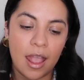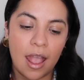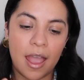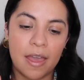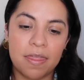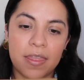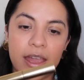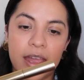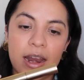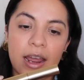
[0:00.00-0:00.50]

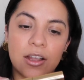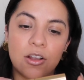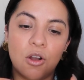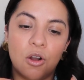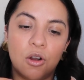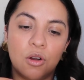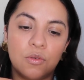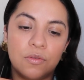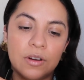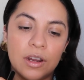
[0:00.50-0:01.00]
and then I
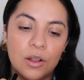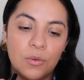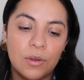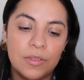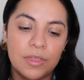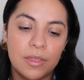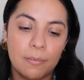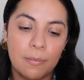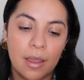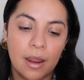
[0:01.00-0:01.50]
go over it
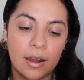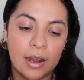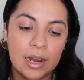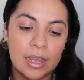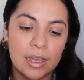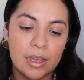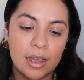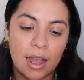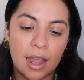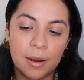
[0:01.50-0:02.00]
with the
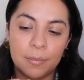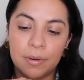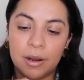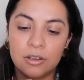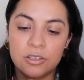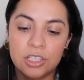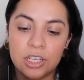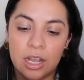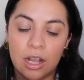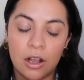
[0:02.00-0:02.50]
Merit
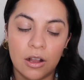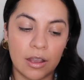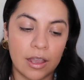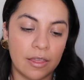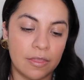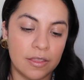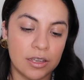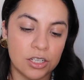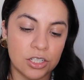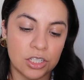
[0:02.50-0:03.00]
Eyebrow Gel
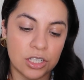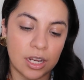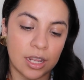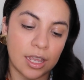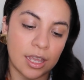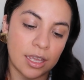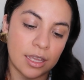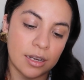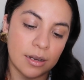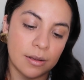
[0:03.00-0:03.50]
in the
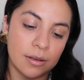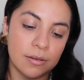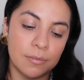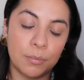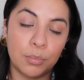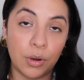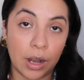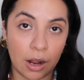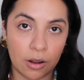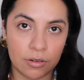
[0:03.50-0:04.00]
shade
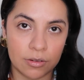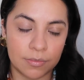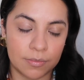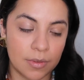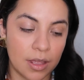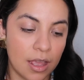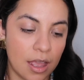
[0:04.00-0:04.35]
brown.